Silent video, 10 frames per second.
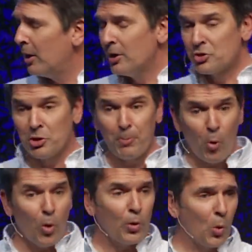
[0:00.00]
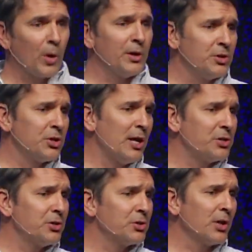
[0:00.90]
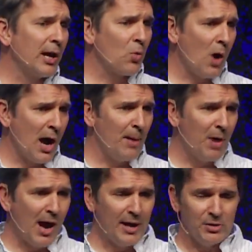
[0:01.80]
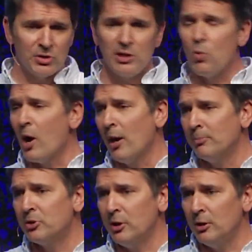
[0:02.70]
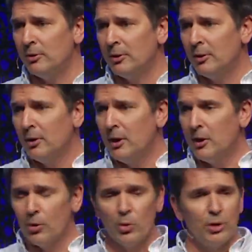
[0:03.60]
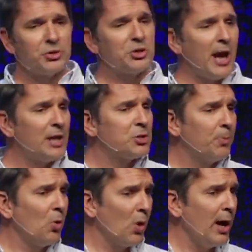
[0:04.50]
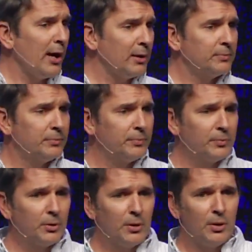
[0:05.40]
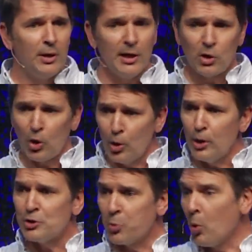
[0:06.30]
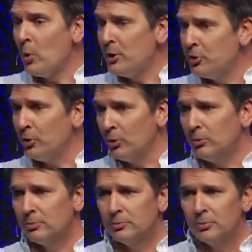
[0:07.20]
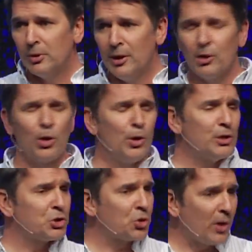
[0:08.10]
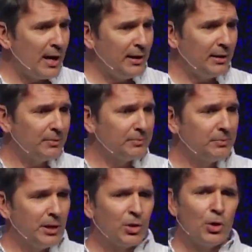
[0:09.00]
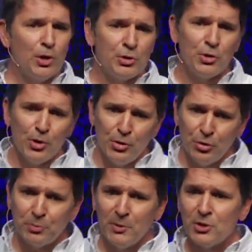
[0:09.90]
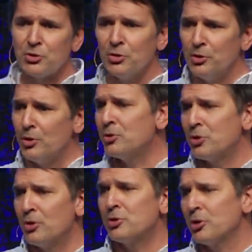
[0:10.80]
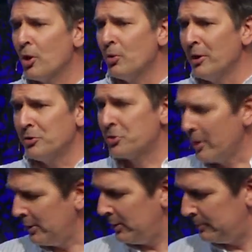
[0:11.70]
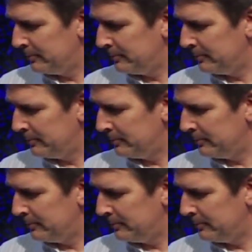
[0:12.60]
Support organizations like YMI and CYMT in a real tangible way. Encourage what we do. Encourage training. Encourage your youth minister at your church to go get training.